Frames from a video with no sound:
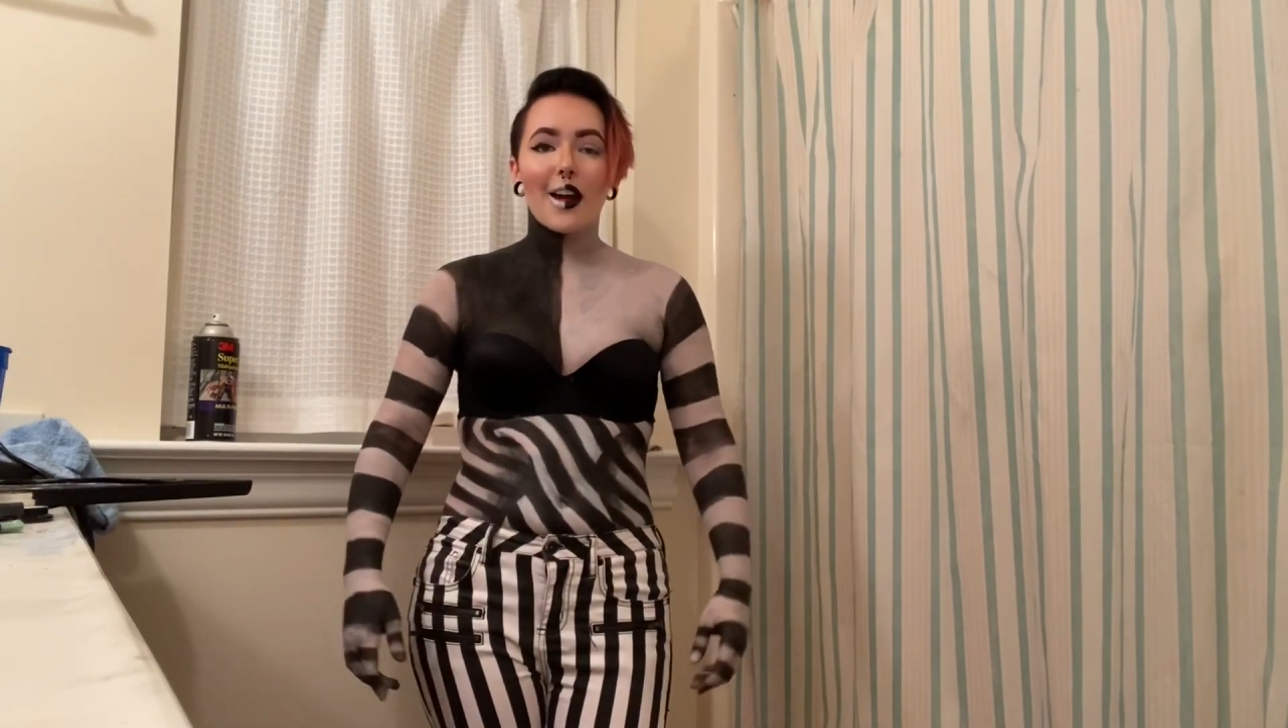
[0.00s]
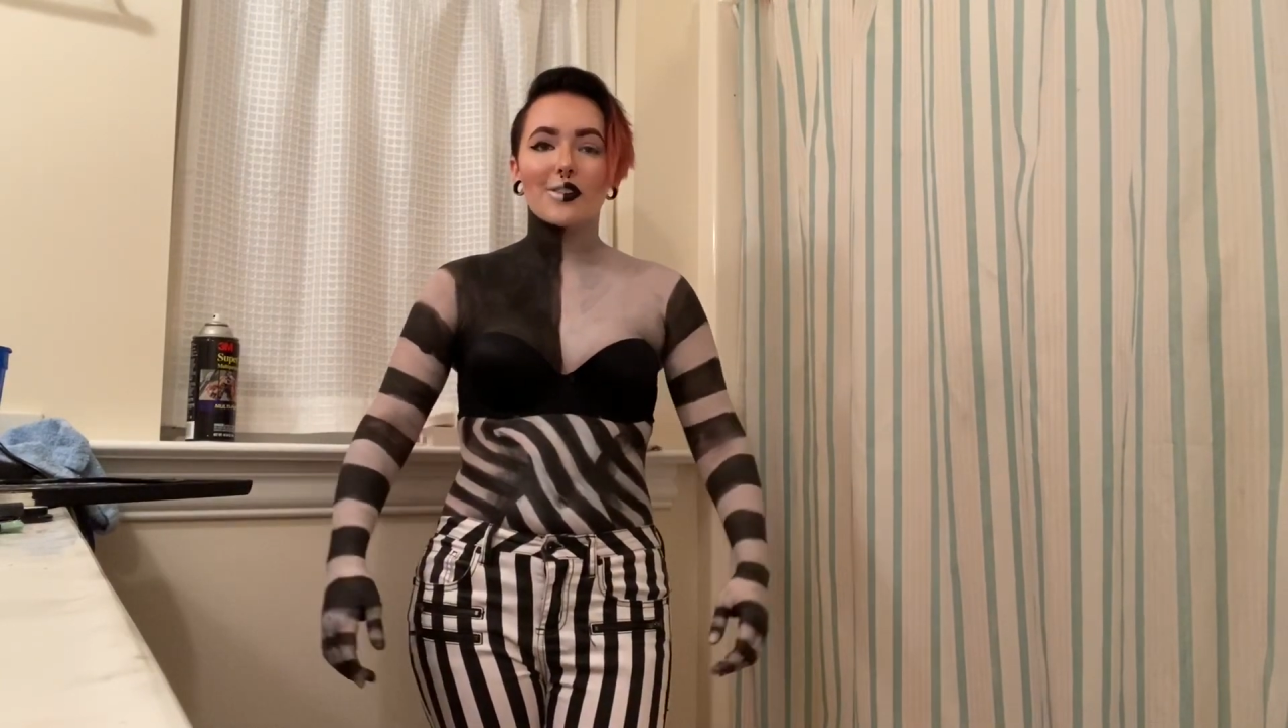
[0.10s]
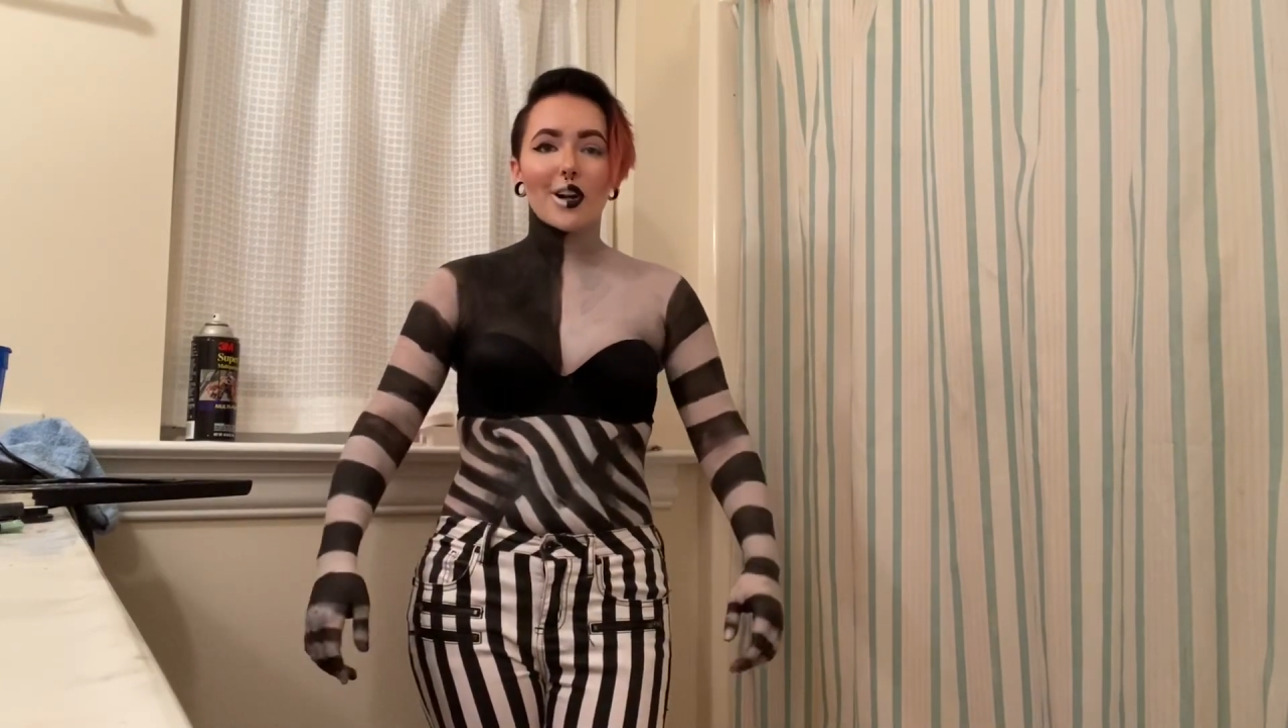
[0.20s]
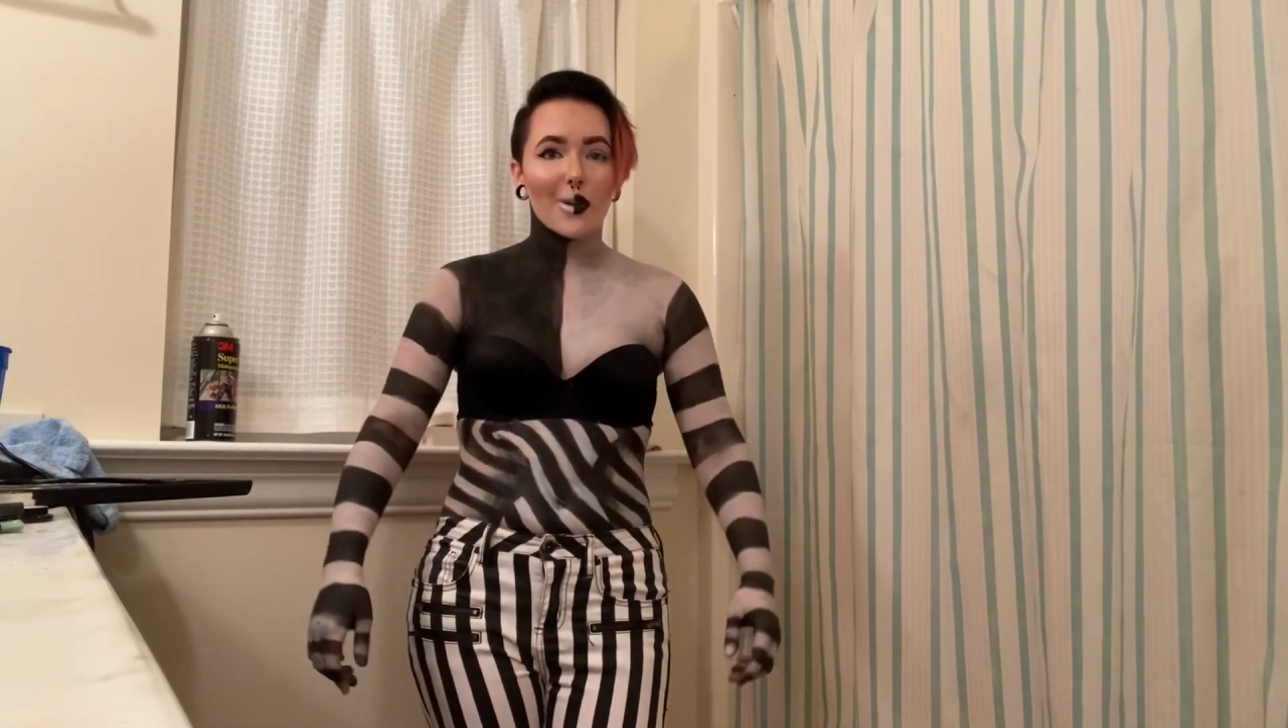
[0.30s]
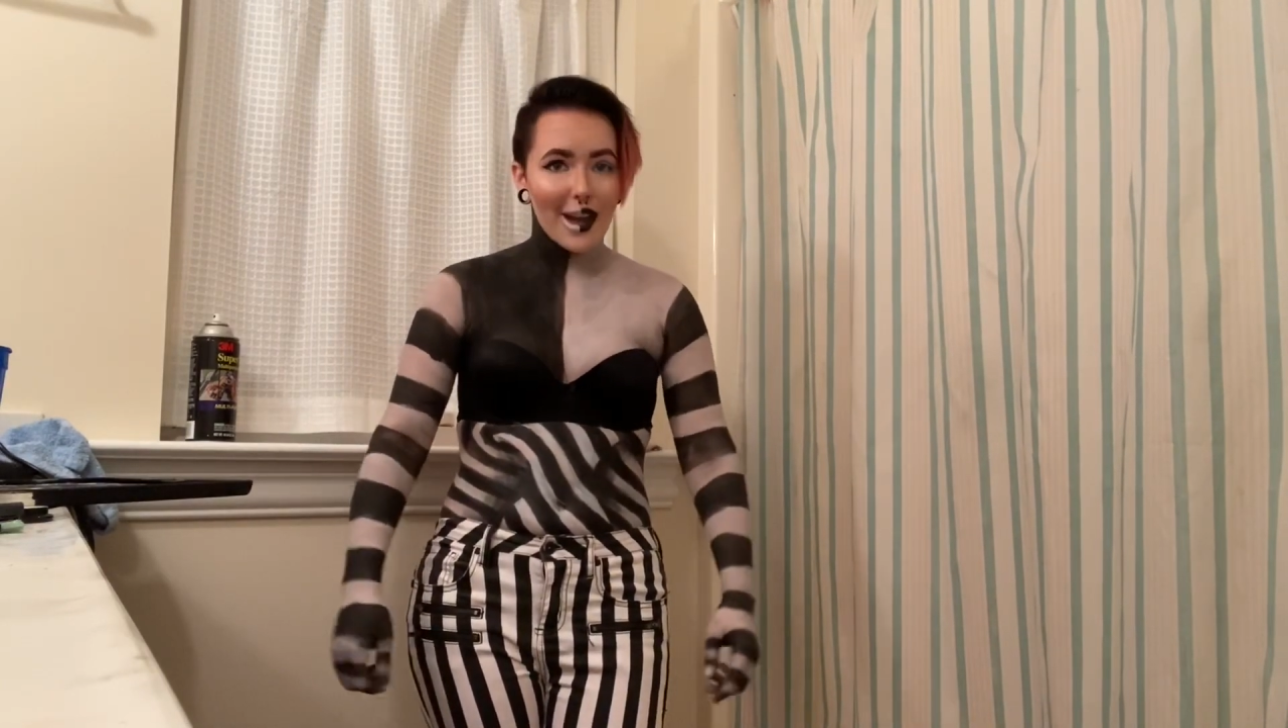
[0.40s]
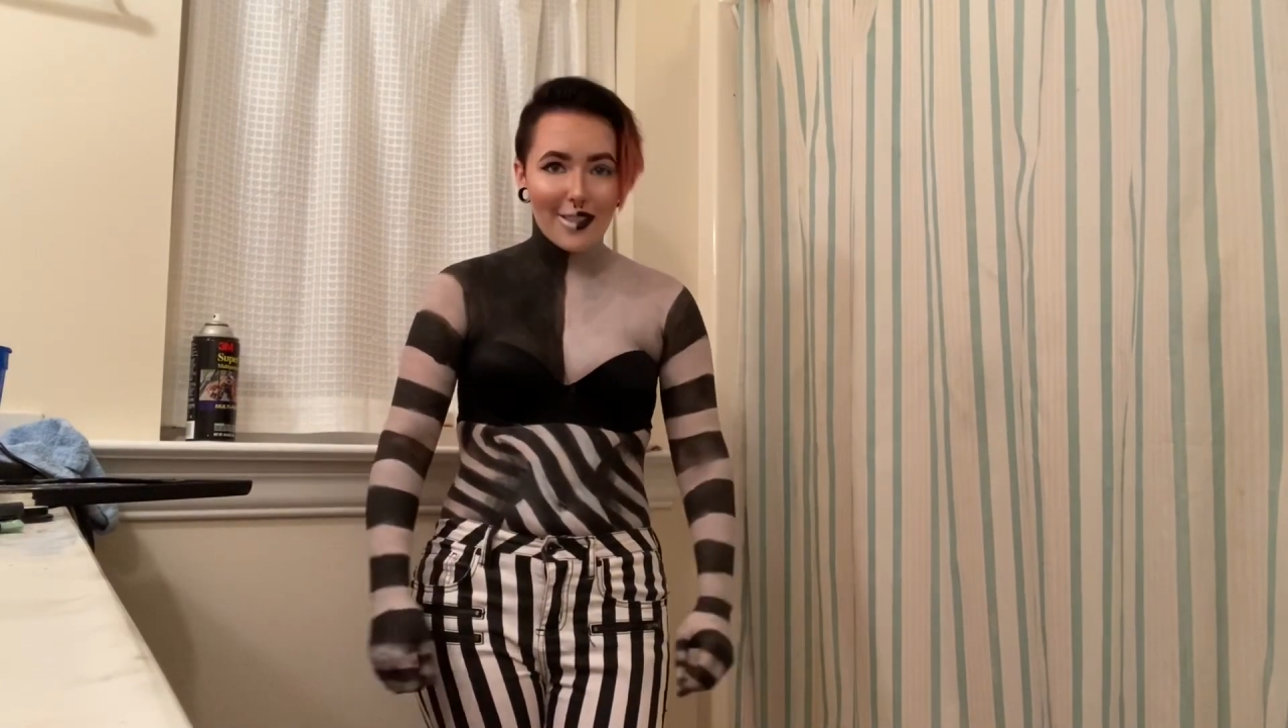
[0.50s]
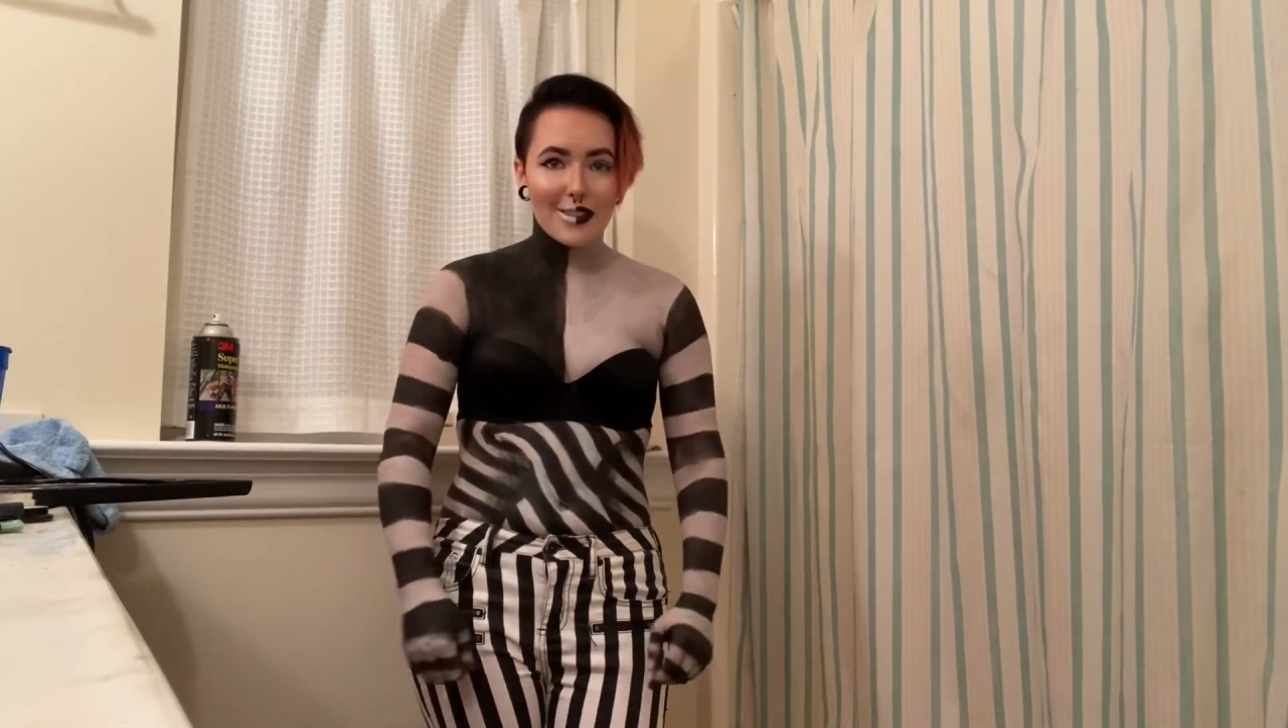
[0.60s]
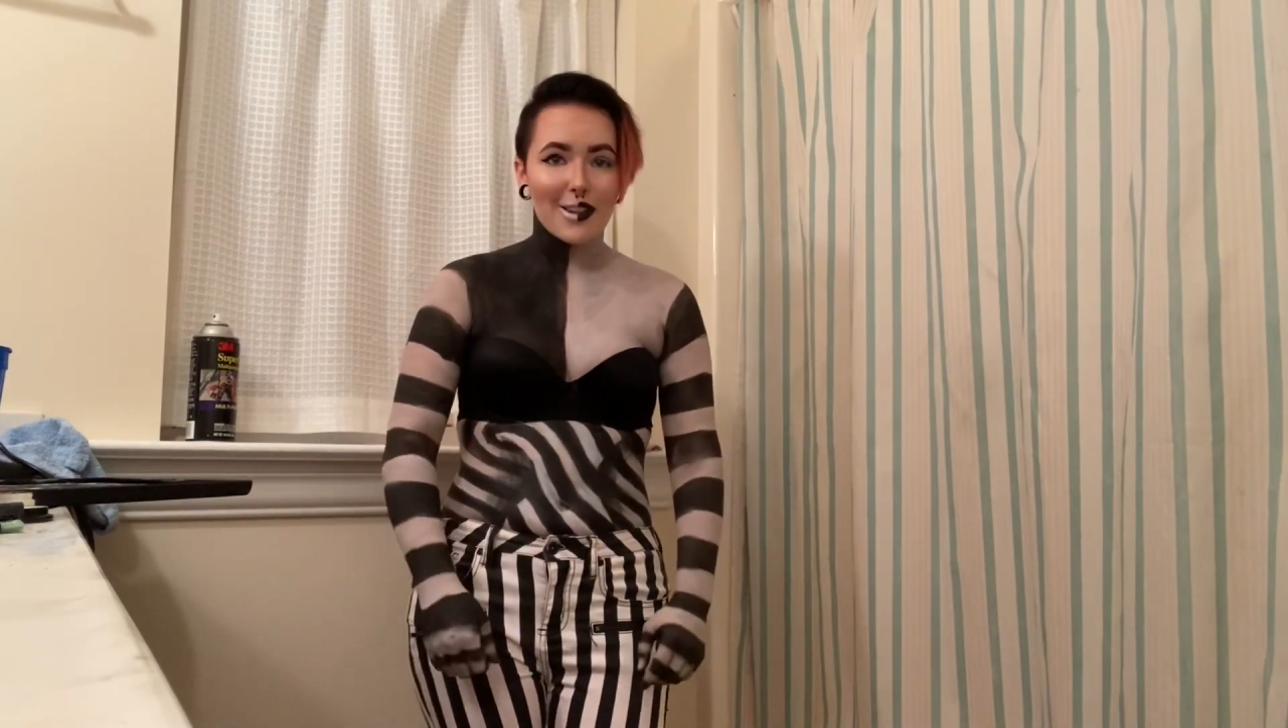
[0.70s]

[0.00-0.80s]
have to go get this